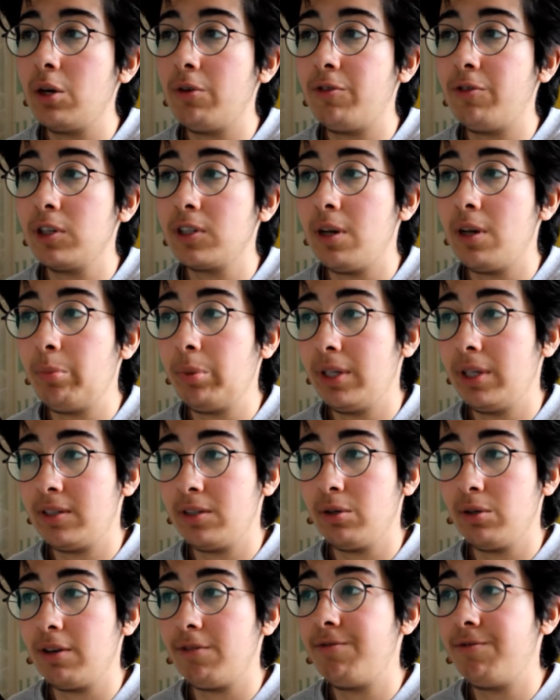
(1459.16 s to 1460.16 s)
for example,
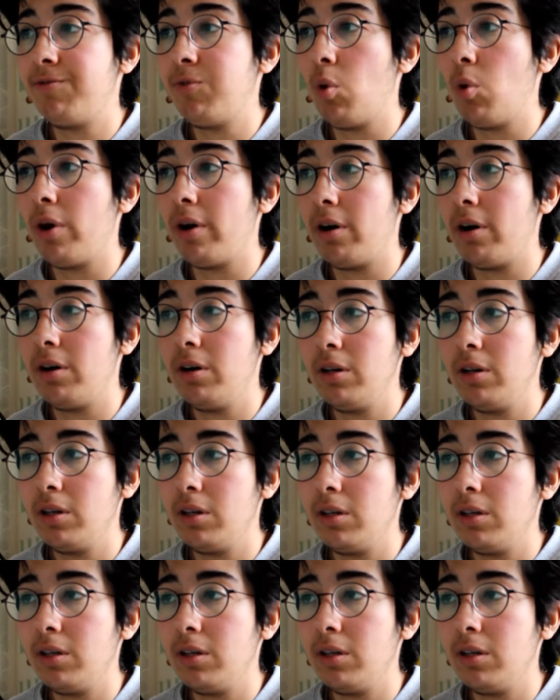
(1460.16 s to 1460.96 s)
let's look at 4